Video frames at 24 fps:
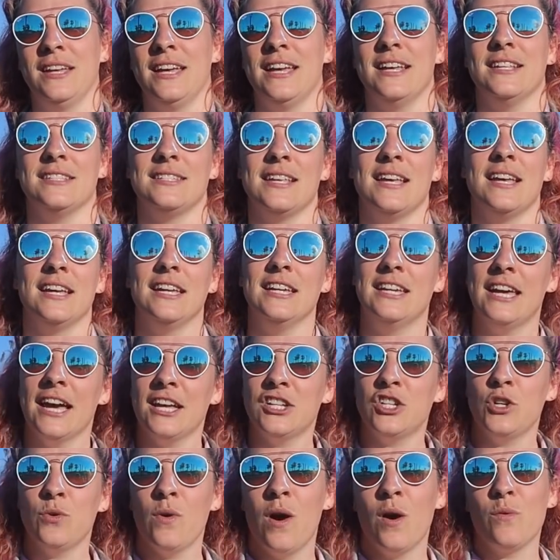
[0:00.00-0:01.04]
is
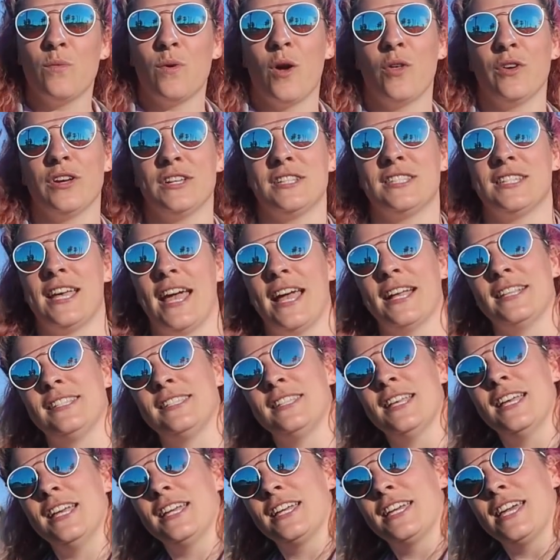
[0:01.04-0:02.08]
get you on roller
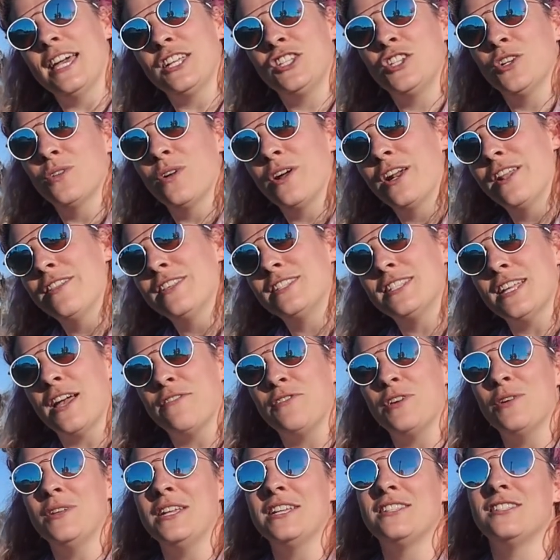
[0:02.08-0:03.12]
skates, get you learn the
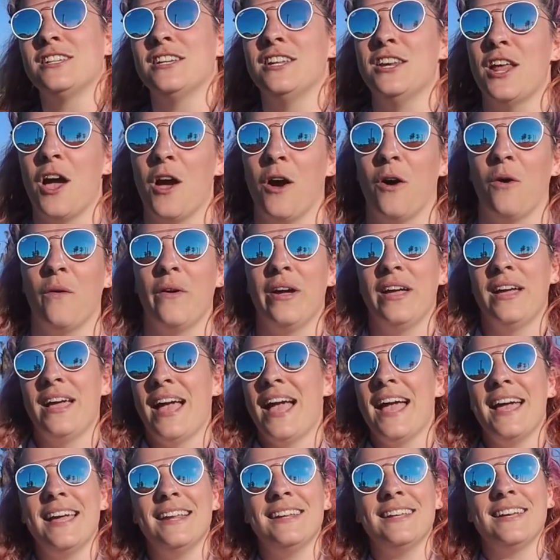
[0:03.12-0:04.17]
stuff you need to know,
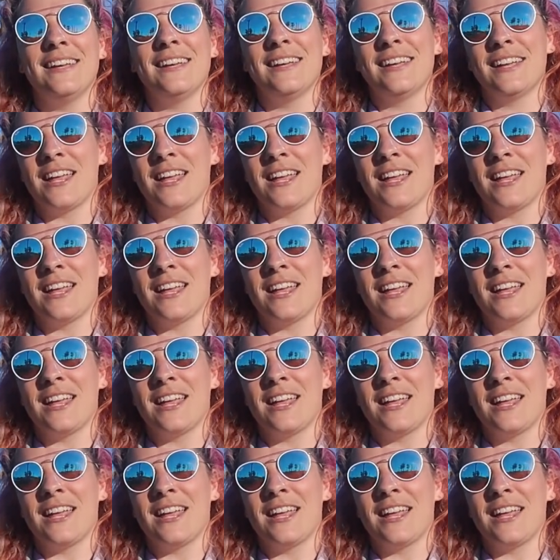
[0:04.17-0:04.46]
and